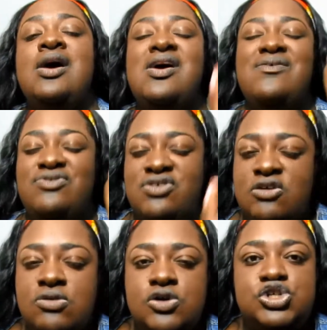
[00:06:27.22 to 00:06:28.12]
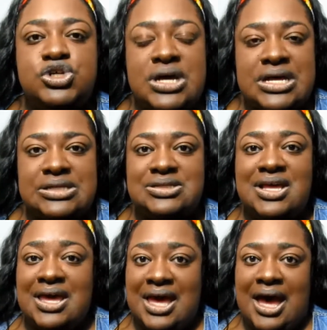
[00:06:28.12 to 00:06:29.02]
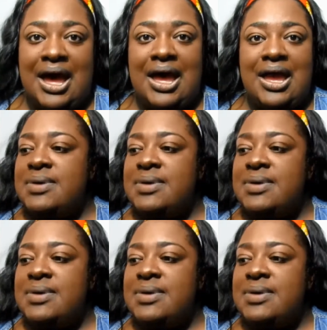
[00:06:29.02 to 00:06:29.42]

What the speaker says: of zero trust in God.